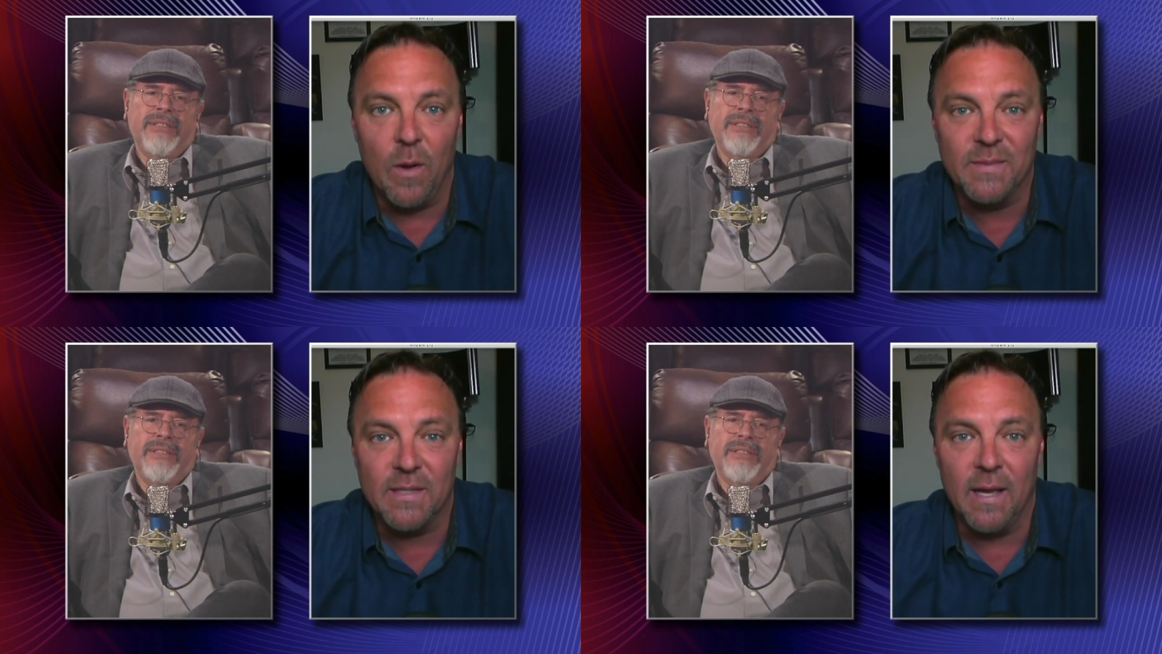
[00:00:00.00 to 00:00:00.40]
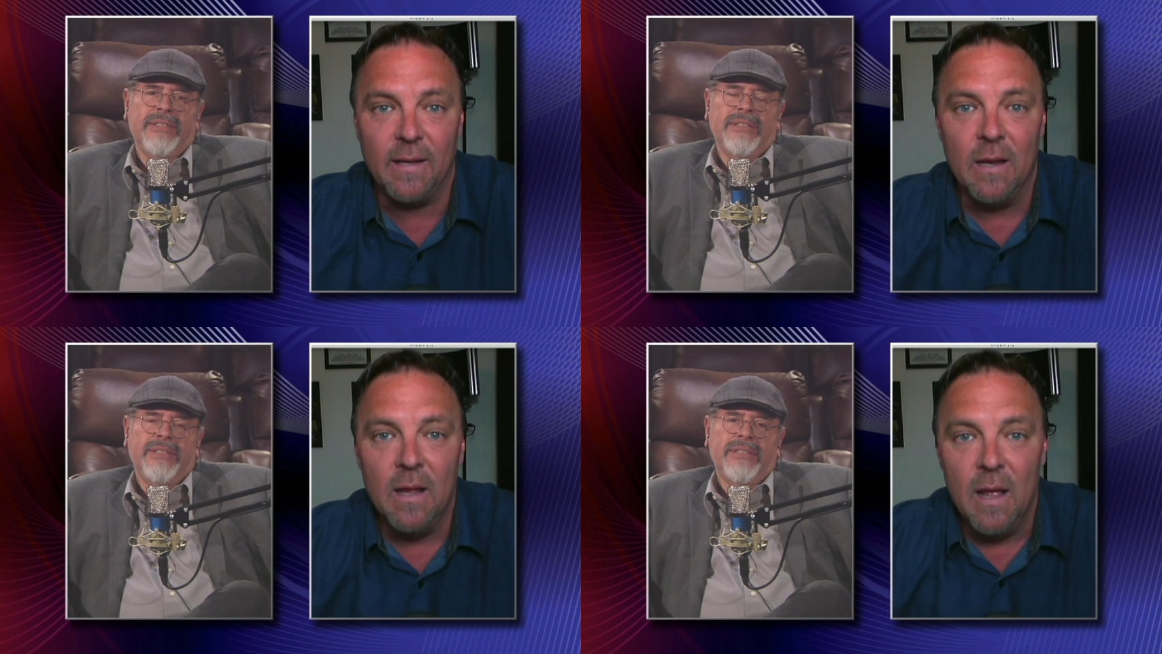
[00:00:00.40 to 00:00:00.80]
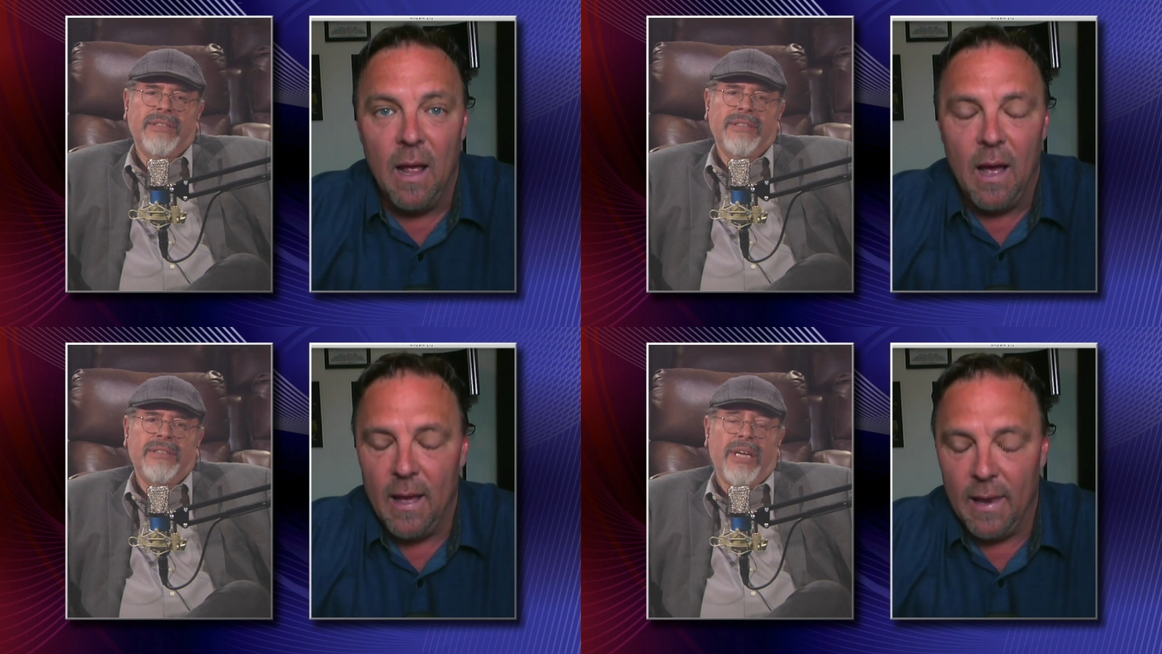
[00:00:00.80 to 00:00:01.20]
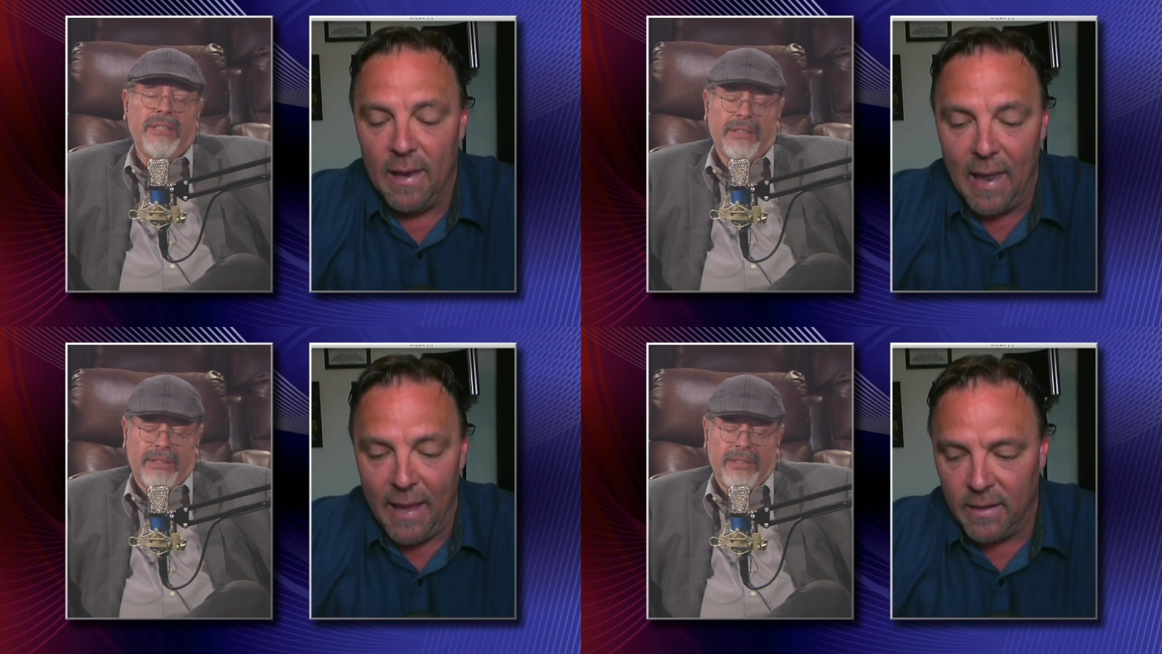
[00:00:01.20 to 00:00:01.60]
Speaker 1: on the website. Nice.
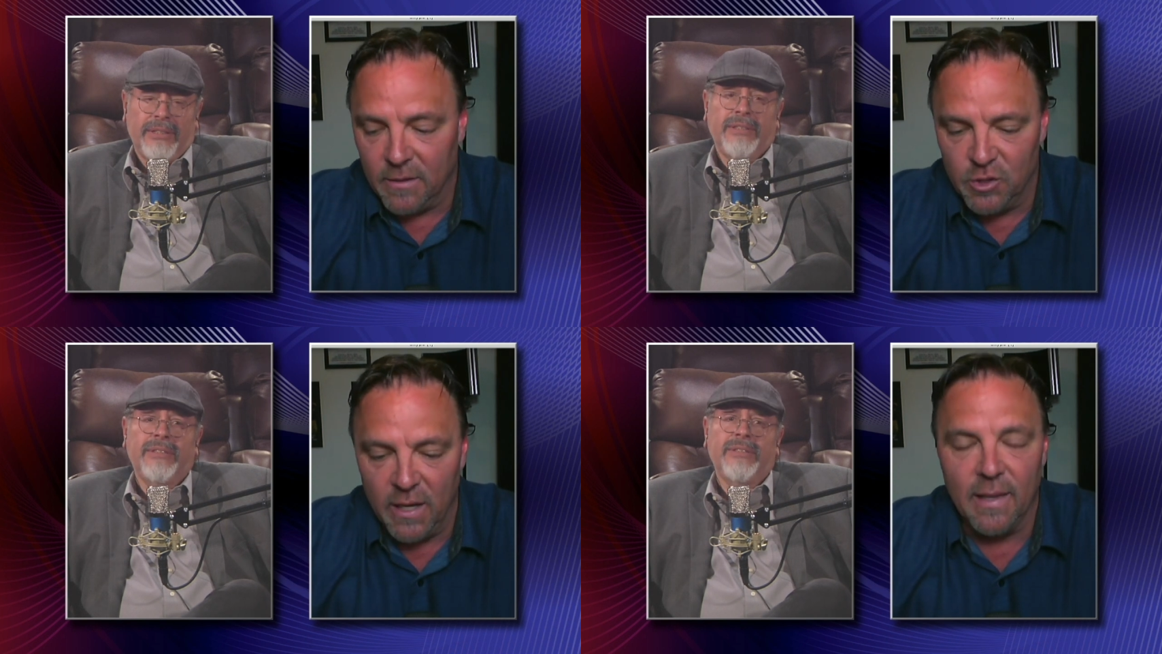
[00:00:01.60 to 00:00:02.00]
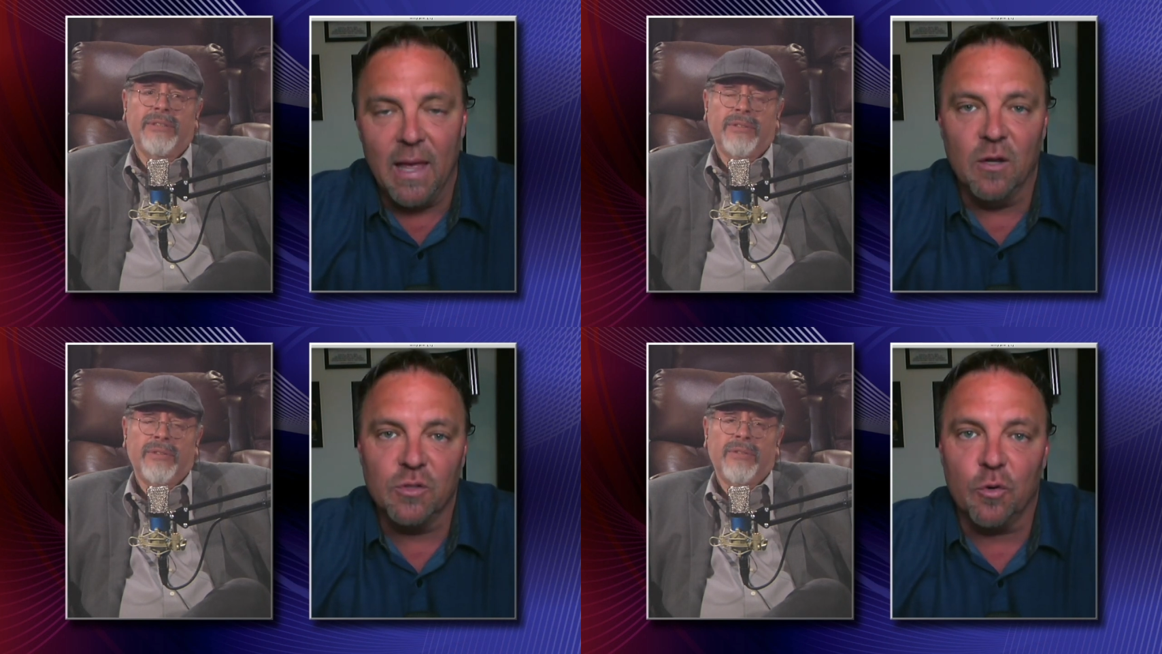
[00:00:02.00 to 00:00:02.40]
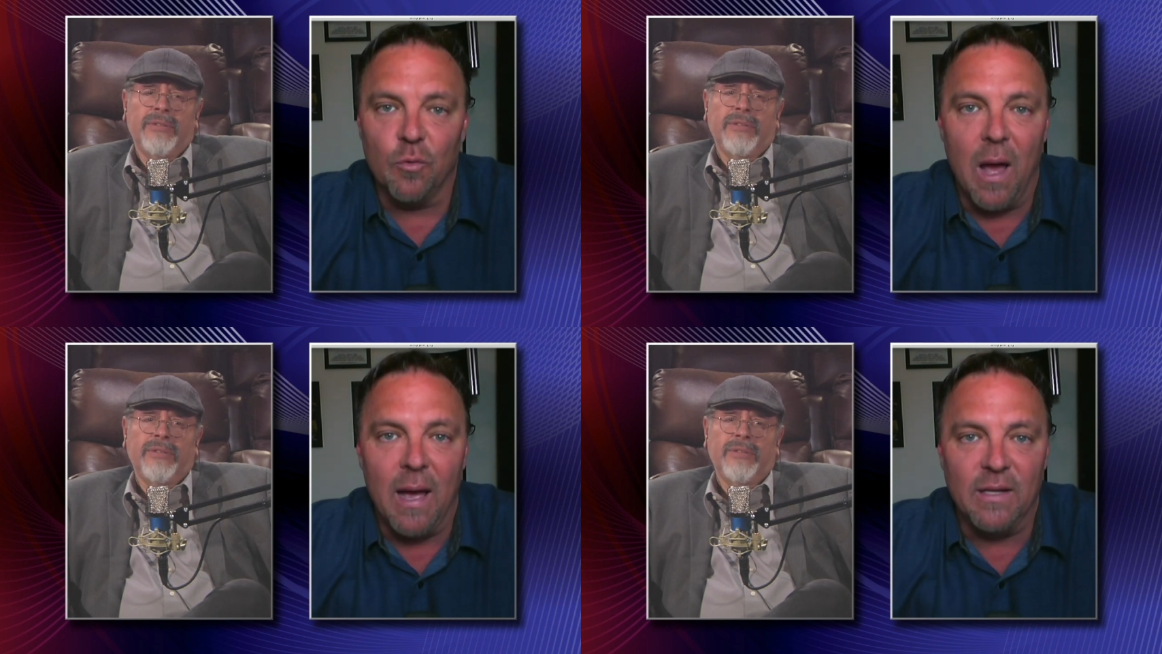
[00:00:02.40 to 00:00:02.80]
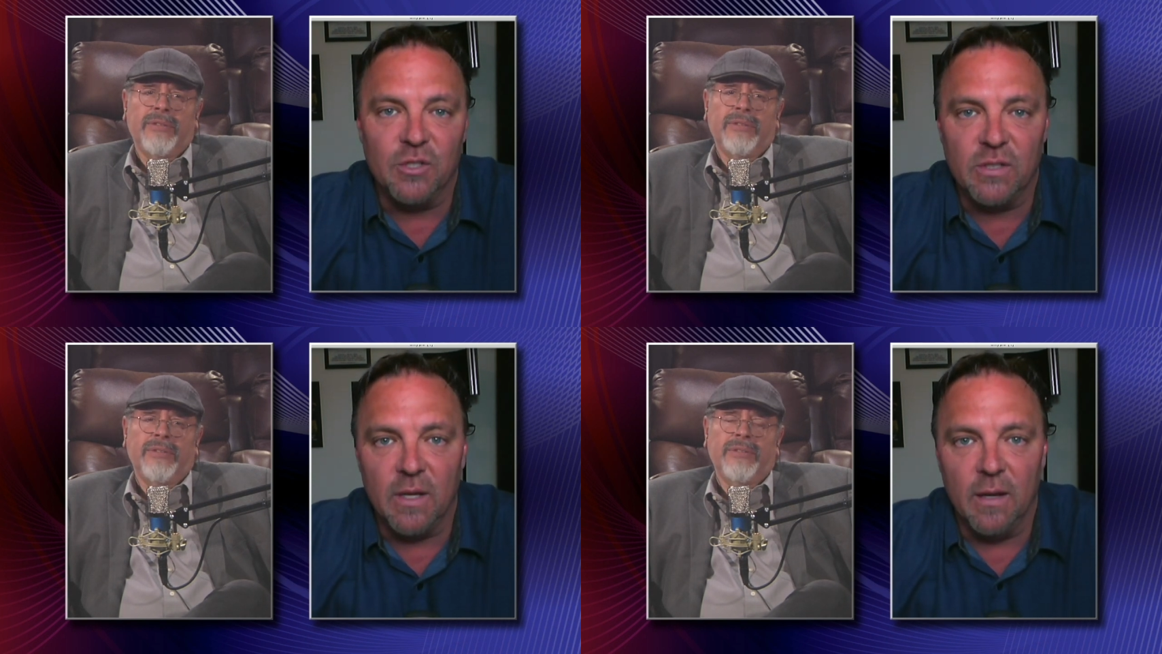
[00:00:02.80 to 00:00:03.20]
Like Jay Leno's
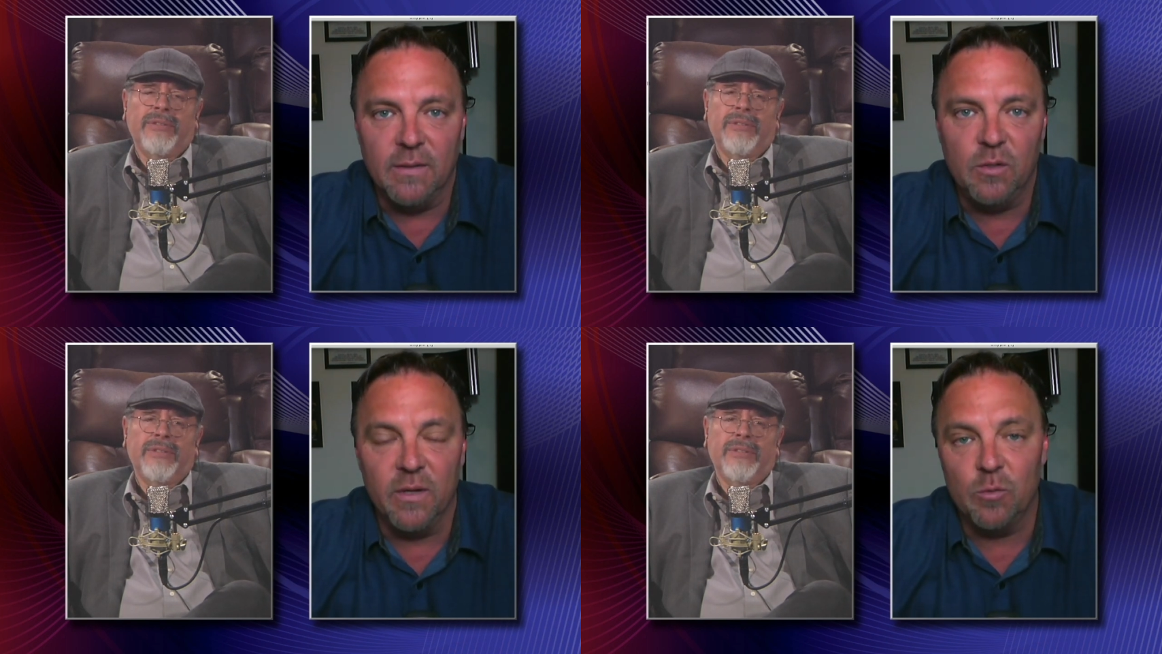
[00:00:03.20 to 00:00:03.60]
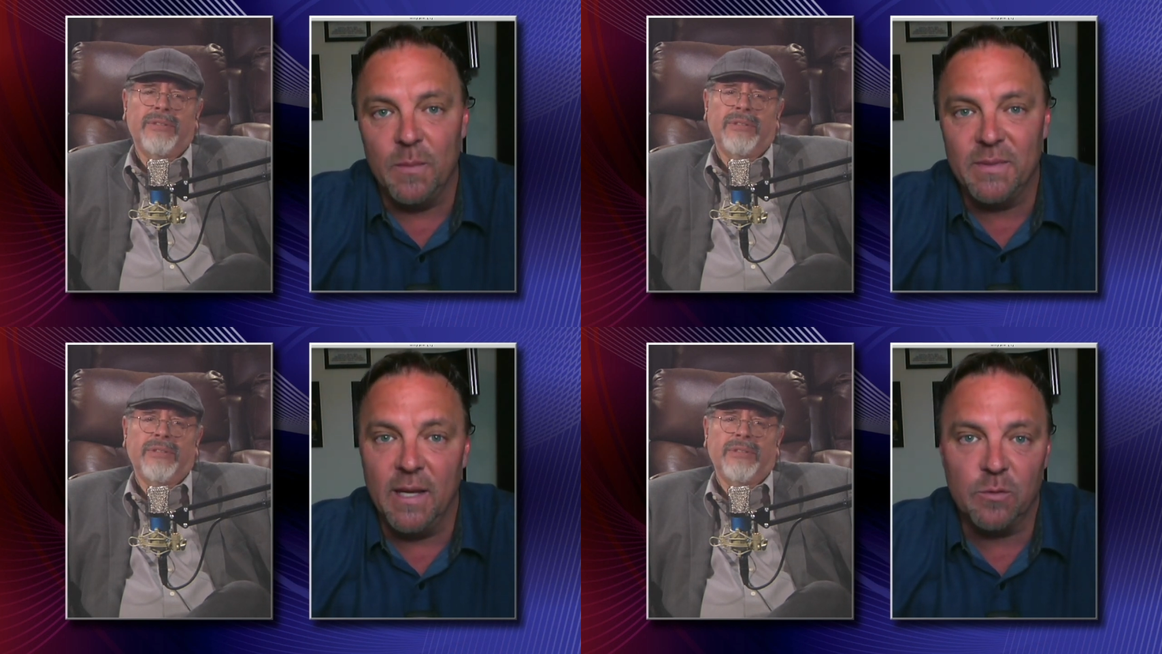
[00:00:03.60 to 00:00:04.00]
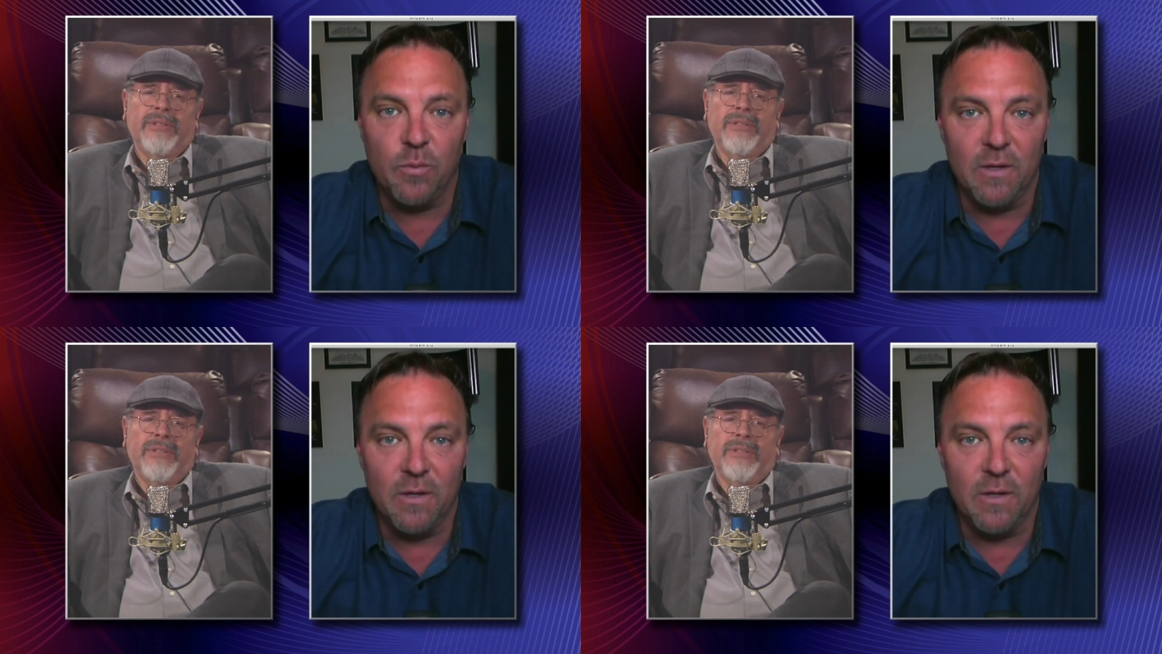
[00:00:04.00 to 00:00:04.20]
Garage is doing a sweepstakes.